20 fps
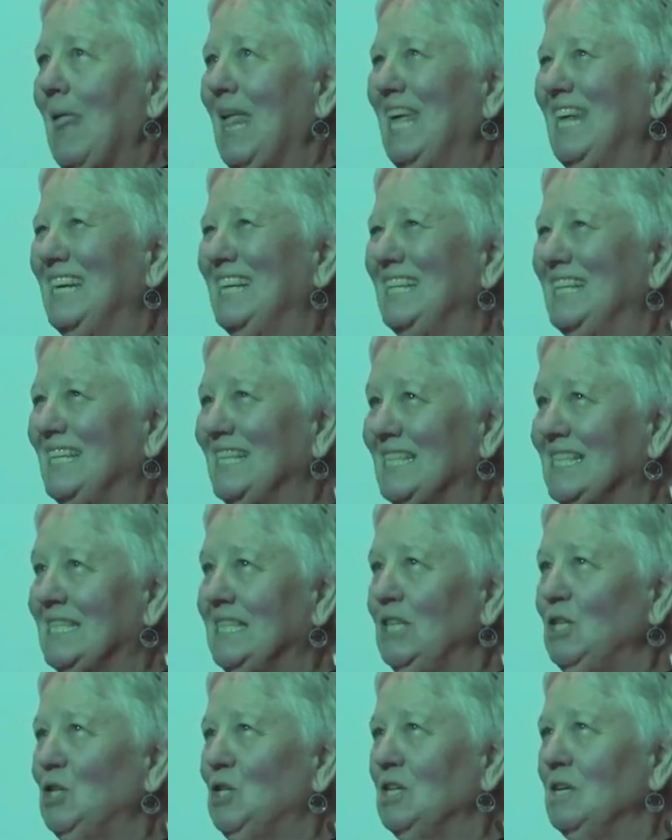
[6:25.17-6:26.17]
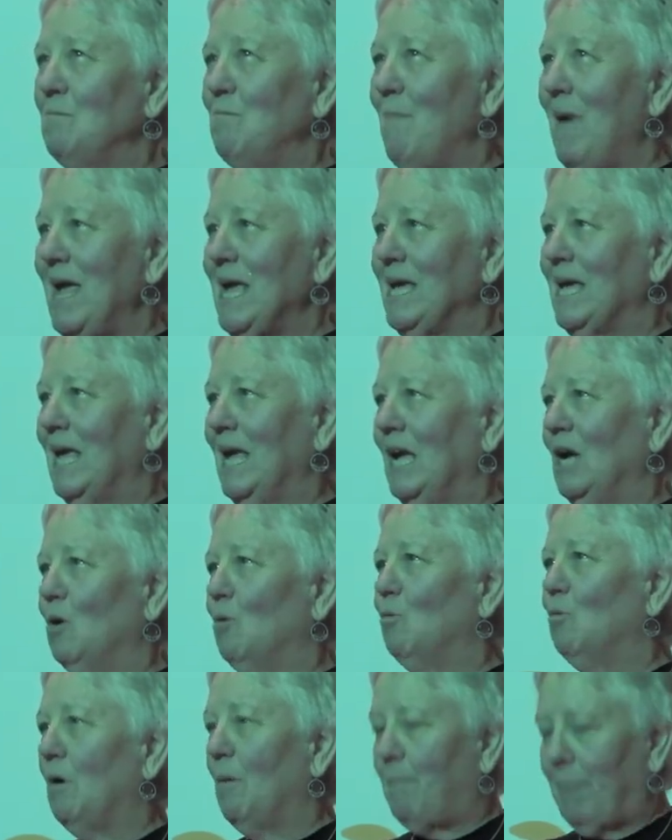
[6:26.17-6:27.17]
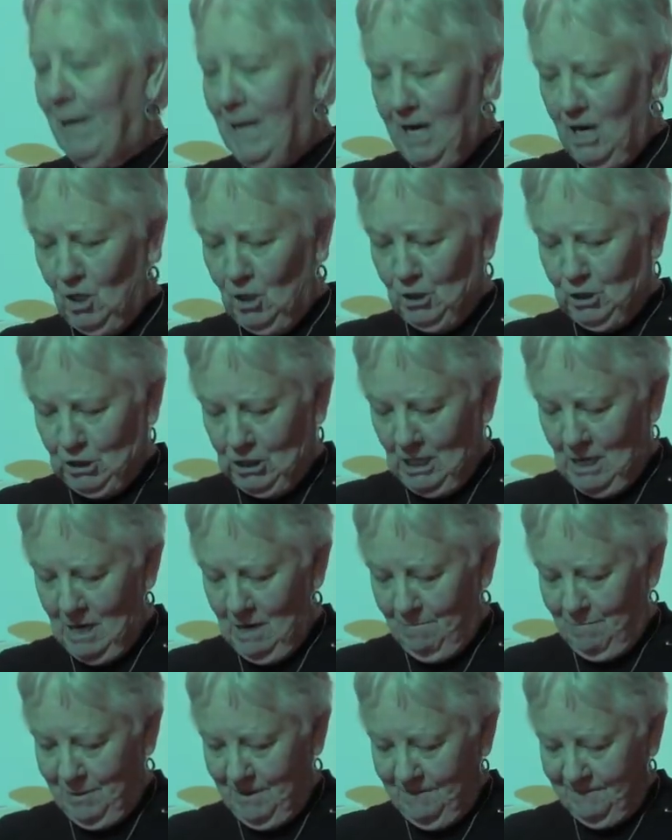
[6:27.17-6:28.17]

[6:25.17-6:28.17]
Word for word: in a decision-making repair shop.